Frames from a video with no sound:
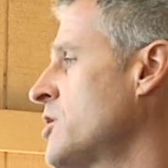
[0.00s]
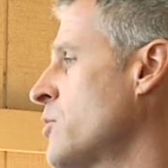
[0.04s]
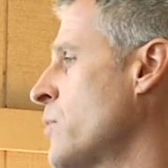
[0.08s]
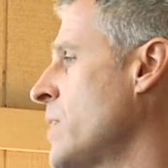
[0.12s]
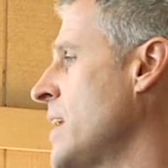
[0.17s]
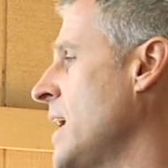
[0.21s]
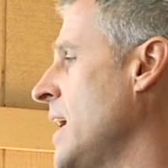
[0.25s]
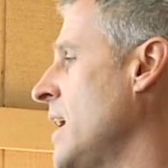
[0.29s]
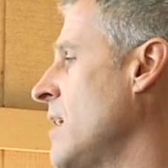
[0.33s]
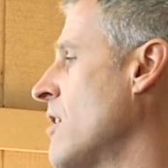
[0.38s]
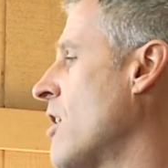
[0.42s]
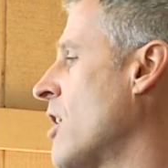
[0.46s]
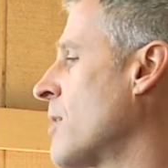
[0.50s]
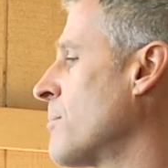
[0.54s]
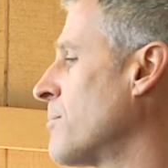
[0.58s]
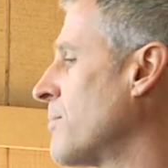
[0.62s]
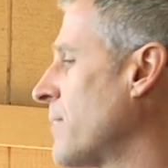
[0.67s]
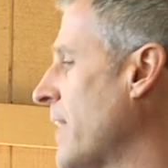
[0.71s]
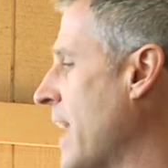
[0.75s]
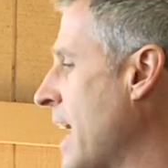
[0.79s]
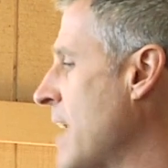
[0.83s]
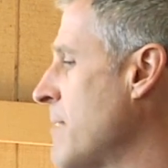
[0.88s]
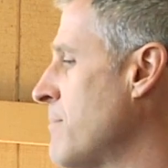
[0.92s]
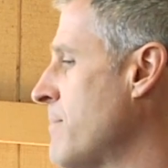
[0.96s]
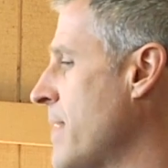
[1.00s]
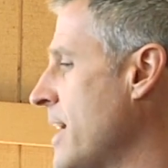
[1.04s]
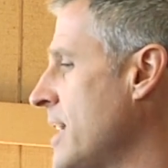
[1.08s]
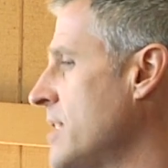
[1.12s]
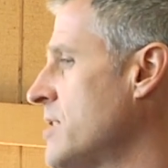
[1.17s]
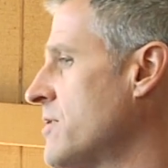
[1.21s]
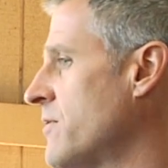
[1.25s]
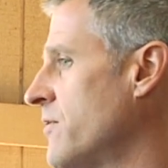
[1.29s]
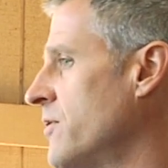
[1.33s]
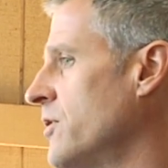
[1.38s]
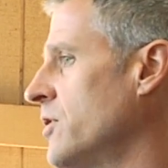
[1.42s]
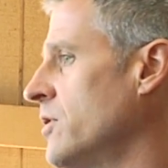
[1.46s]
we need on
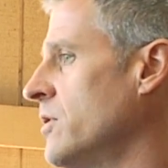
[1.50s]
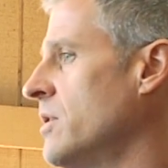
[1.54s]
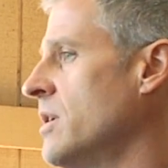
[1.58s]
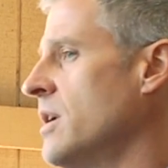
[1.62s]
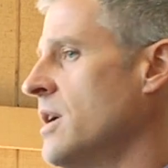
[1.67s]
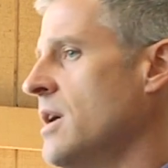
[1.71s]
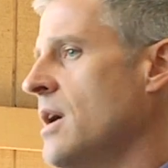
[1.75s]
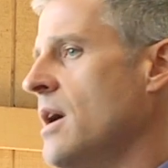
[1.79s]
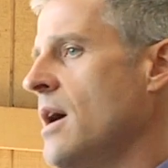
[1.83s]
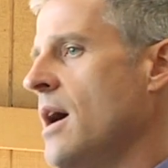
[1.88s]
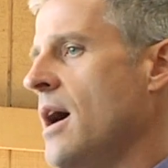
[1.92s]
plant-based food.